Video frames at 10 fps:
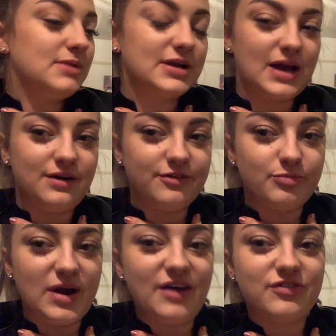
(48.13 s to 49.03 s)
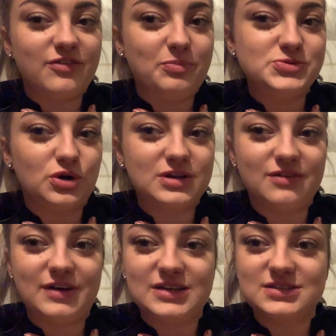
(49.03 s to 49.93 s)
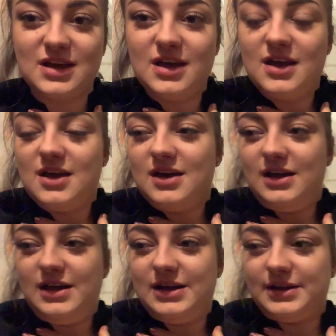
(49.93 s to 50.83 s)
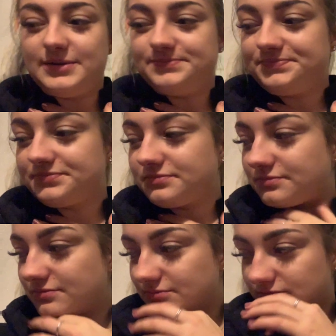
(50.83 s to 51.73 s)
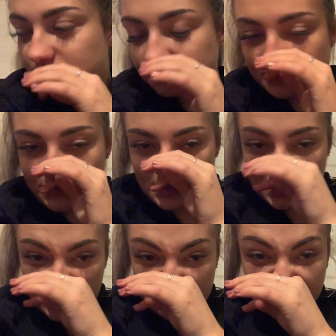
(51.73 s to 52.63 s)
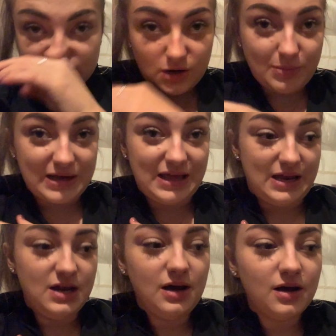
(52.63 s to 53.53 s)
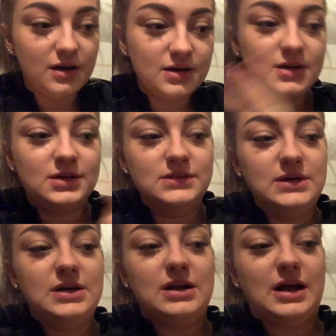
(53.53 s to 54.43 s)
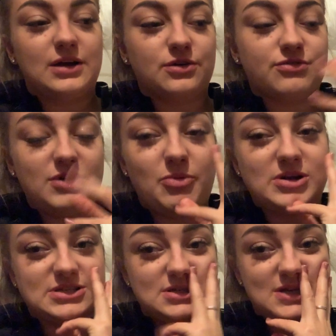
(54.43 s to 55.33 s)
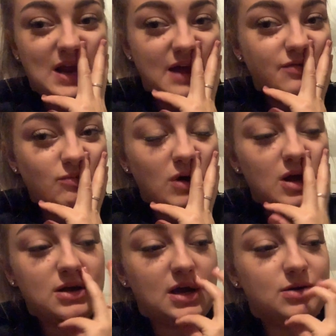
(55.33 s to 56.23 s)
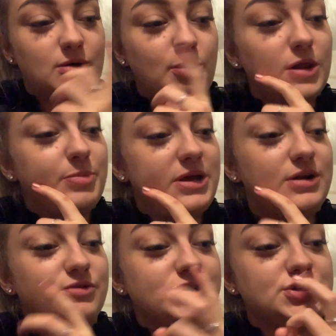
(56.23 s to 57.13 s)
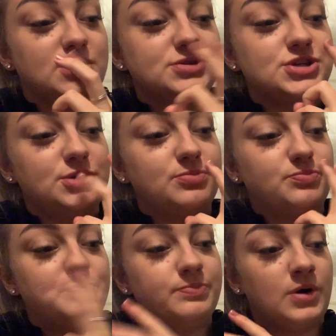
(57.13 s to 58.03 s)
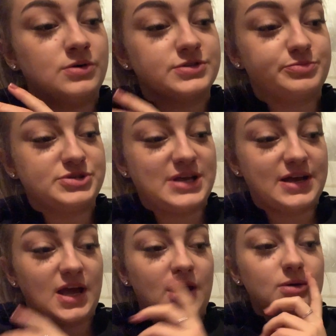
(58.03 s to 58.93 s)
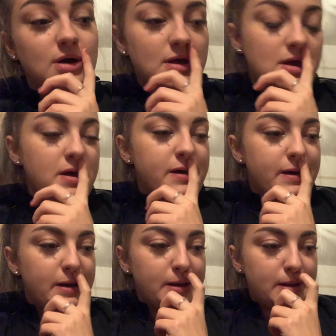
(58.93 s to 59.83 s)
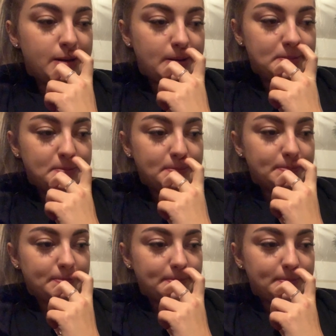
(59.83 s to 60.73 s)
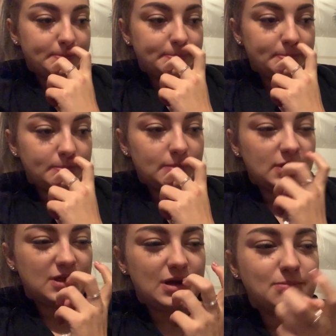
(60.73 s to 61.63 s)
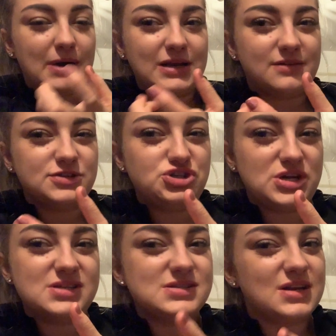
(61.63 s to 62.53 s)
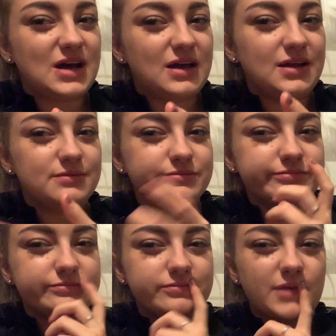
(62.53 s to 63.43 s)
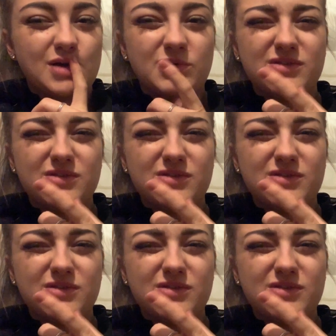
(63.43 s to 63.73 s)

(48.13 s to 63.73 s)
like out of breath. I'm talking that fast. Um, and I've just got back in. I got three presents today from work. I got a bottle of Pinot Grigio and two bottles of Prosecco. Um, I think I might have a gin tonight. I'm